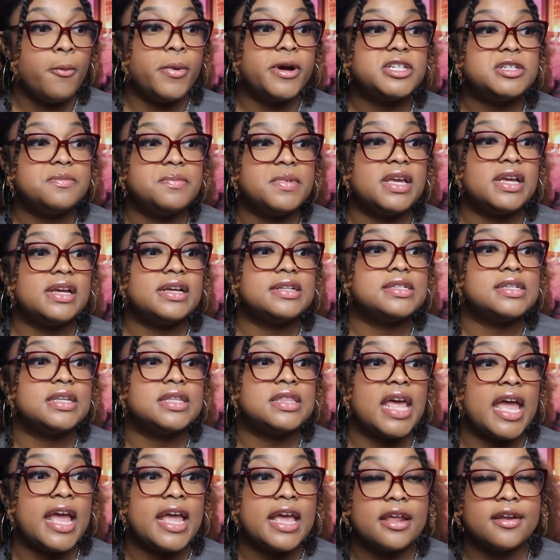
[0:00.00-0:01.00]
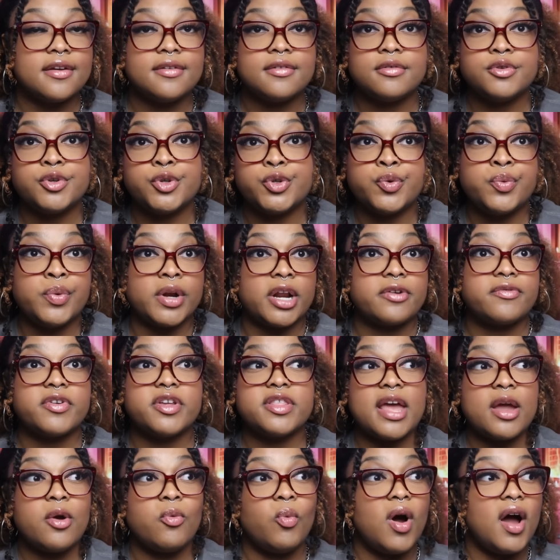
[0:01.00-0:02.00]
which means they can do whatever
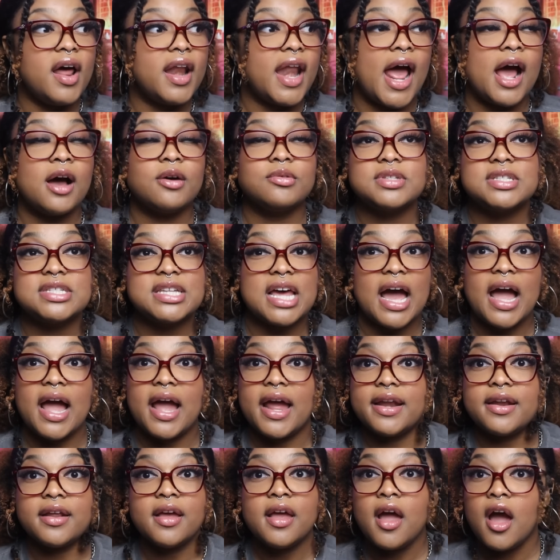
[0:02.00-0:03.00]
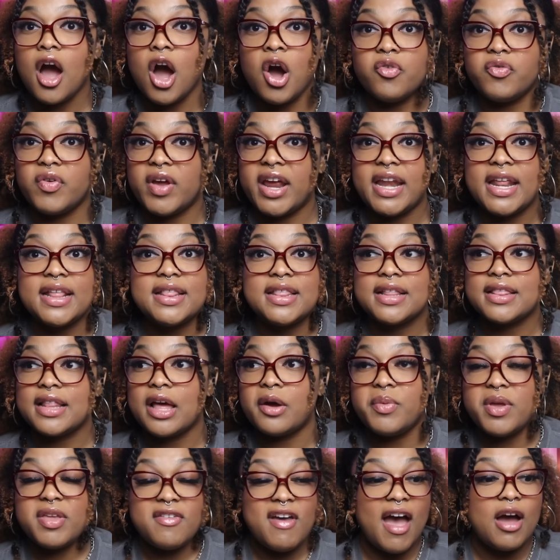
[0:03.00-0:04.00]
they want outside of anything
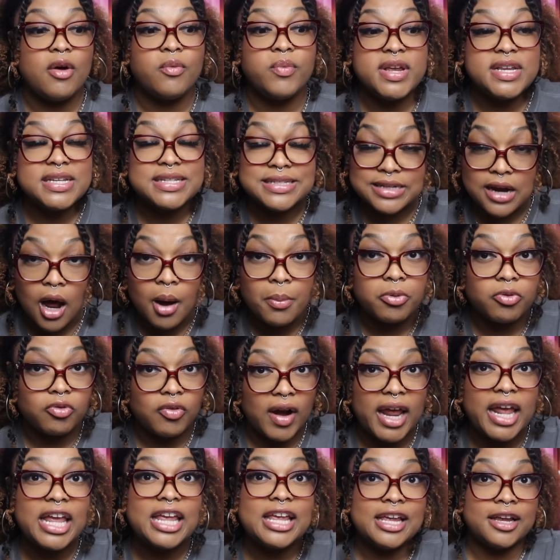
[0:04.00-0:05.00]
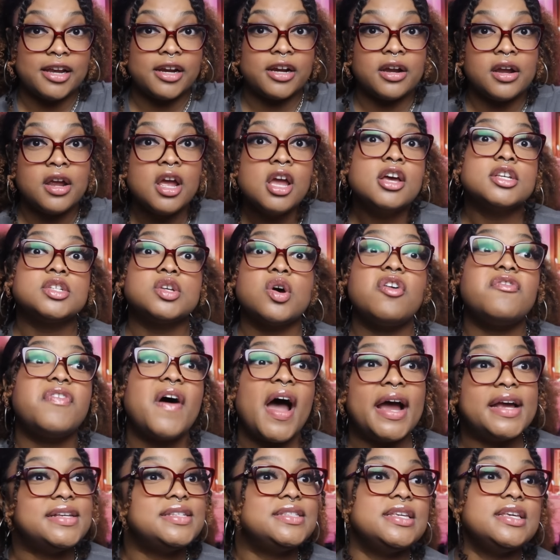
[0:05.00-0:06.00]
that we have. We stop right here. So if
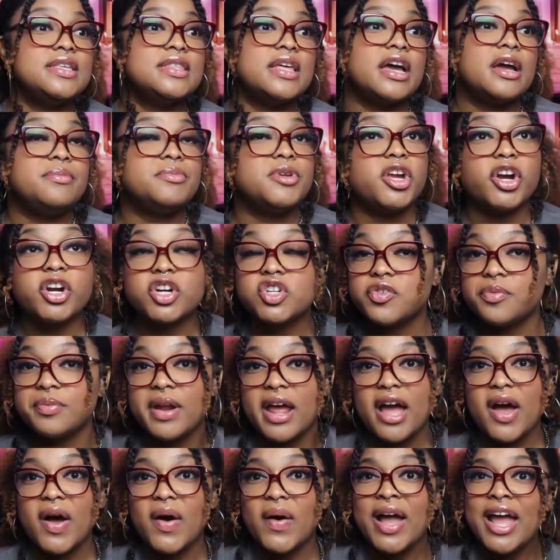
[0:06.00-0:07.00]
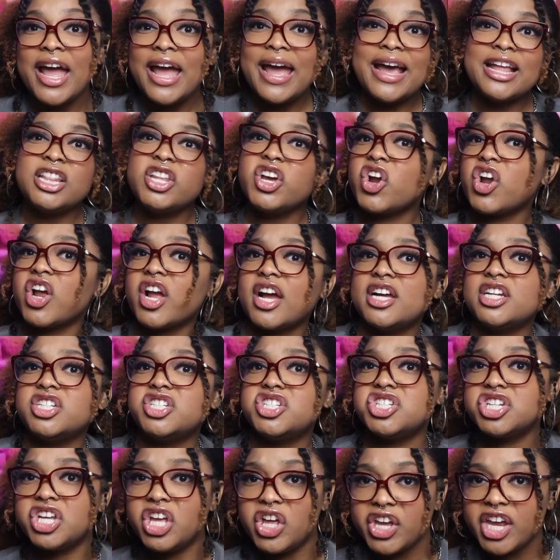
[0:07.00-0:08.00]
I see them years from now and they're a
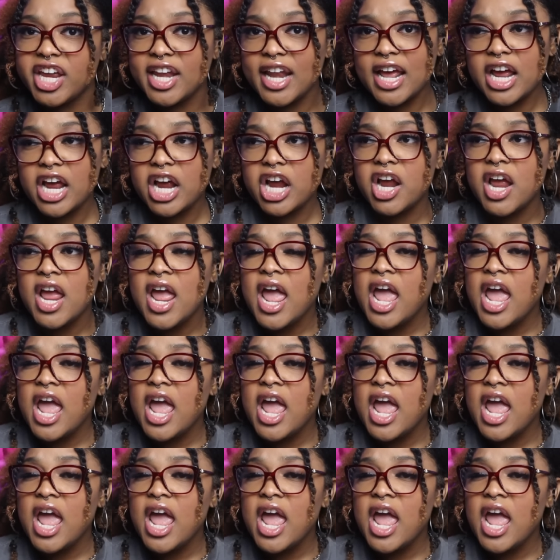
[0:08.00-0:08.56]
cajillionaire